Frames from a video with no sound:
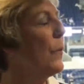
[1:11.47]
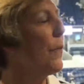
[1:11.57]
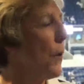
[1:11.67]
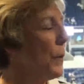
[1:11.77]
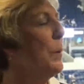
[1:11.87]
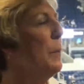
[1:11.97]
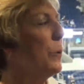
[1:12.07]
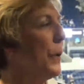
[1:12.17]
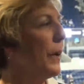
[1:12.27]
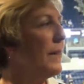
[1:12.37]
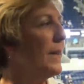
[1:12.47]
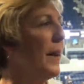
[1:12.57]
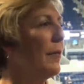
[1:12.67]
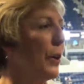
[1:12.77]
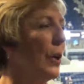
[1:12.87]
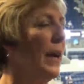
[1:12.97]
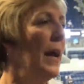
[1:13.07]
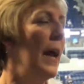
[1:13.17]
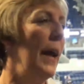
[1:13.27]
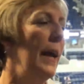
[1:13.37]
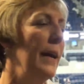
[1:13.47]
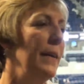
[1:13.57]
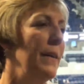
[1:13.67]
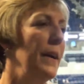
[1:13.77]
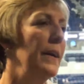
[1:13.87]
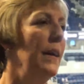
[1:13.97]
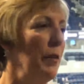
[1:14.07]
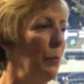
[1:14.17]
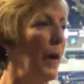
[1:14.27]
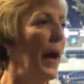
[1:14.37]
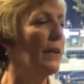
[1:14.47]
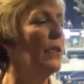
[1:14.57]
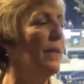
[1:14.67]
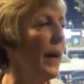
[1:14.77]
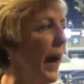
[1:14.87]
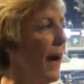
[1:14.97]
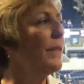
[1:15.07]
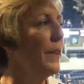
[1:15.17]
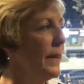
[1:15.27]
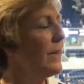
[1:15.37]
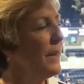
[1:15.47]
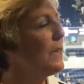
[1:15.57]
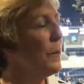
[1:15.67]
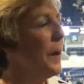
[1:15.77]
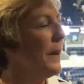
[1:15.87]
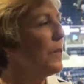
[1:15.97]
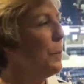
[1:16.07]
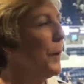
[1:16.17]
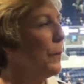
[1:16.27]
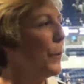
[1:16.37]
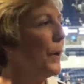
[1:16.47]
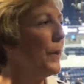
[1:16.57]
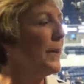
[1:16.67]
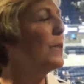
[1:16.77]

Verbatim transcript: with all the people here at Xavier and uh, giving back to the athletes, it's it's been really